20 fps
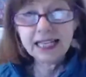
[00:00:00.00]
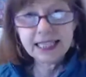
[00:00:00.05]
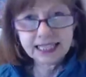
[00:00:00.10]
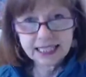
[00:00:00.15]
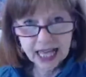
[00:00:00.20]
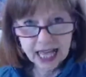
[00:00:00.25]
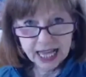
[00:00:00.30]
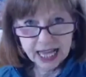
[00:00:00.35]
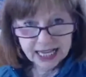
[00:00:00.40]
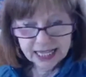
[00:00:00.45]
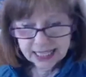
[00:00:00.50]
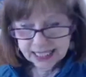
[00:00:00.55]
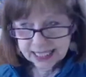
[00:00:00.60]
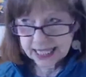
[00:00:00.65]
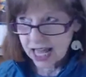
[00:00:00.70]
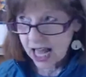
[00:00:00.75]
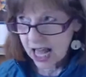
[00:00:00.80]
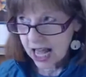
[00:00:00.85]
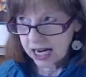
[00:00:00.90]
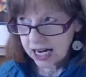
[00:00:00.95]
it's like,
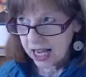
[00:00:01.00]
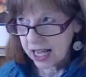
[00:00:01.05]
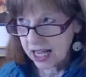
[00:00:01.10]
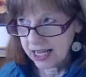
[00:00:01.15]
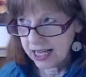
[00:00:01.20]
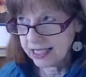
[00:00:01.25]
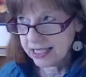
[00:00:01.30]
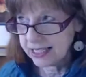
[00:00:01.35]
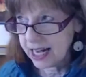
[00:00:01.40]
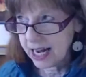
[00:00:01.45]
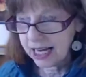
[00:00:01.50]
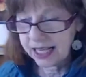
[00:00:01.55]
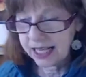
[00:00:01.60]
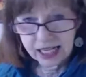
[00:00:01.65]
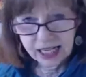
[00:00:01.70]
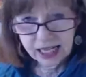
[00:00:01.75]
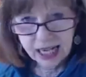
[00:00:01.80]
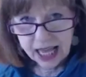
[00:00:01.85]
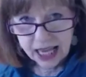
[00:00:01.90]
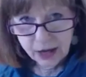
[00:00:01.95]
it's not, it's not
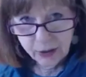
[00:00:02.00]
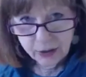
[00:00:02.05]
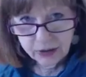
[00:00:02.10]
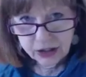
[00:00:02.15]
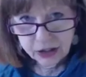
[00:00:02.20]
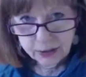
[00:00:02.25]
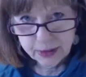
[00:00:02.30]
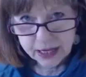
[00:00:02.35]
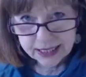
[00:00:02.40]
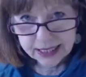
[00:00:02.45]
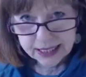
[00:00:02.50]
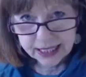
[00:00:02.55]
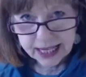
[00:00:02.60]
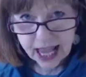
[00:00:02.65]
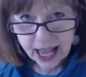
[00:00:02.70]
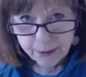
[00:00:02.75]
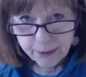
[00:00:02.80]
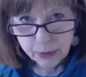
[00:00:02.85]
like a language, it's a